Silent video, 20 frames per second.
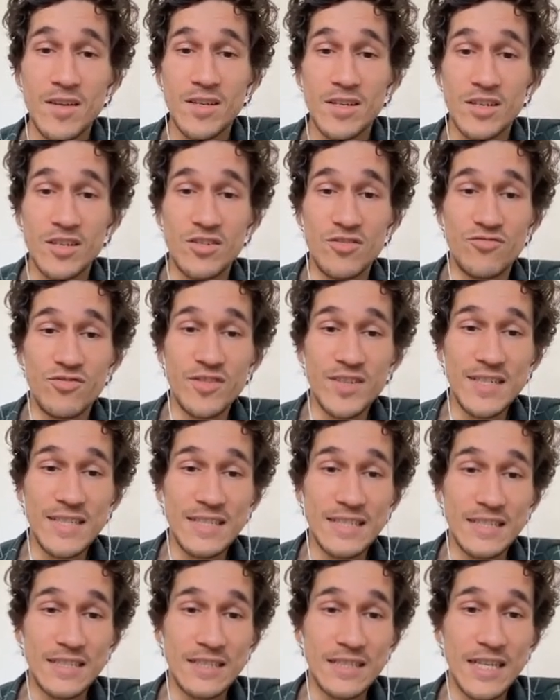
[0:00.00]

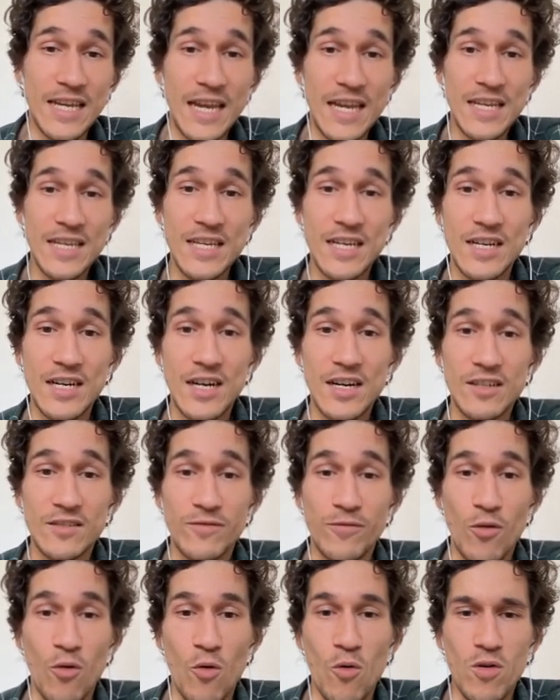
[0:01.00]
Green. Any card
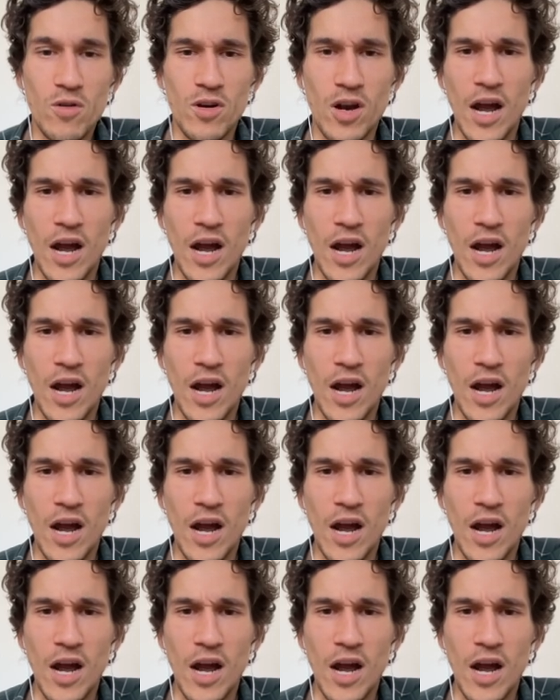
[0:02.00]
for ore.